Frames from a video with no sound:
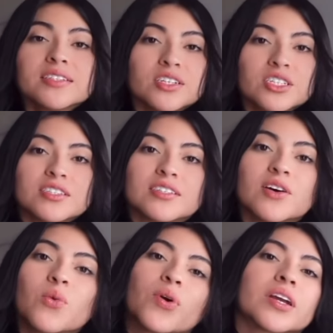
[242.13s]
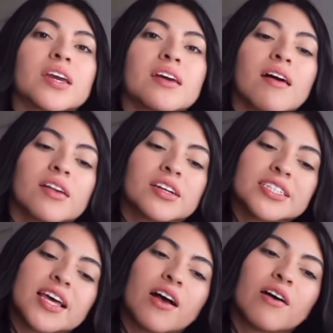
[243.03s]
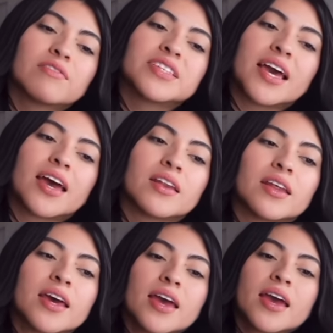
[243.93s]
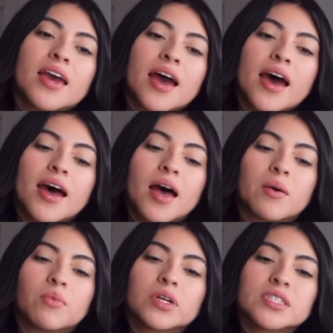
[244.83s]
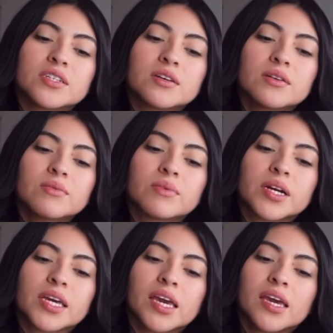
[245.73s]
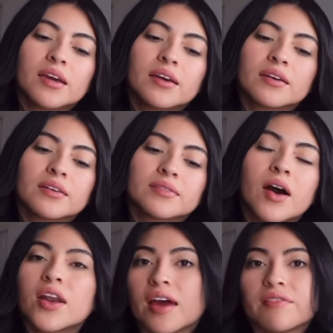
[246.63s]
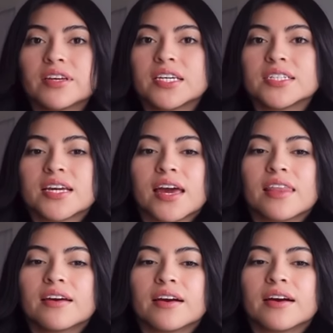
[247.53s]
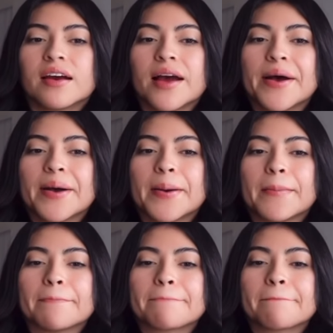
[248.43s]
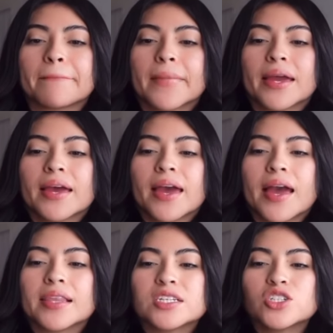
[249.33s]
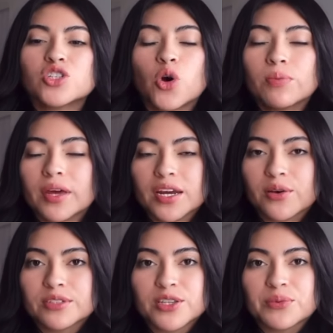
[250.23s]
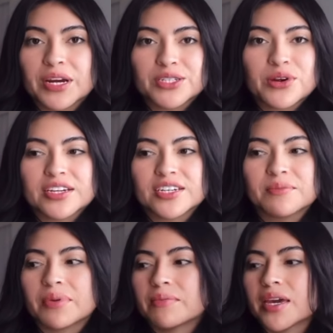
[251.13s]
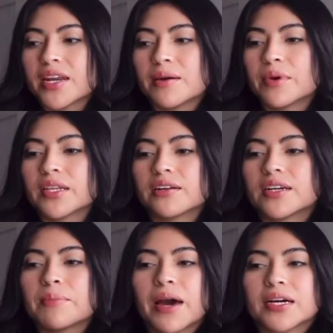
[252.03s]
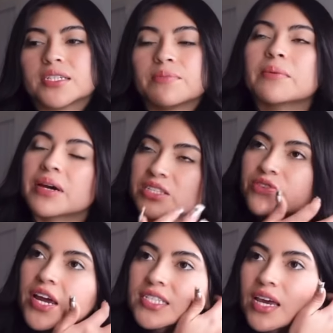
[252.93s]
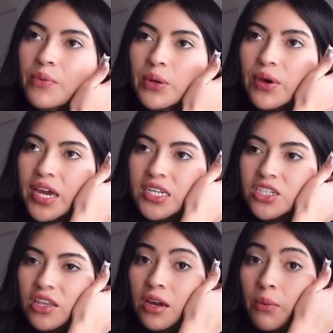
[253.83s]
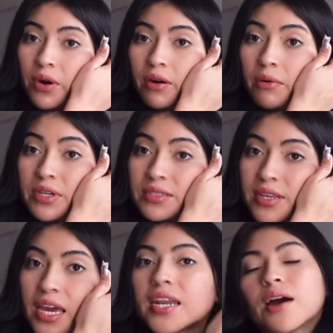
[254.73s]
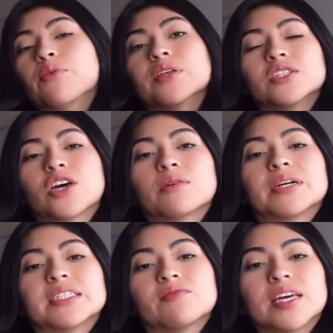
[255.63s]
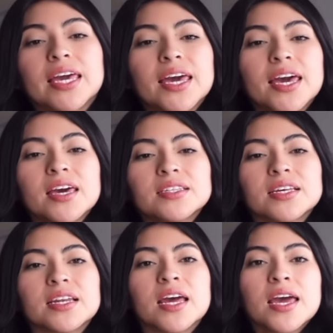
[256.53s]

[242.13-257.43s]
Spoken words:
are still working on ourselves and we're still working on everything together. And let's just hope that it goes in the right direction. But me and him are literally back to being best friends. Like, we don't hate each other. We're always hanging out with each other because of the kids. And